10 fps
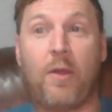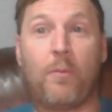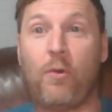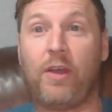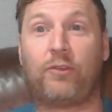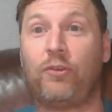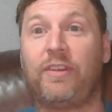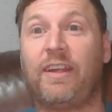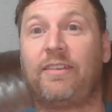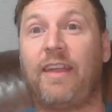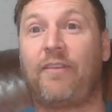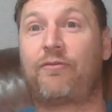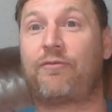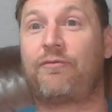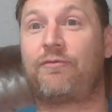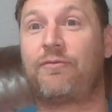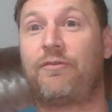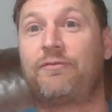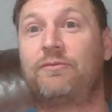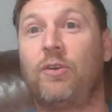Boy, as soon as he gets that
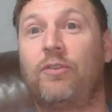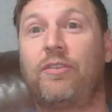those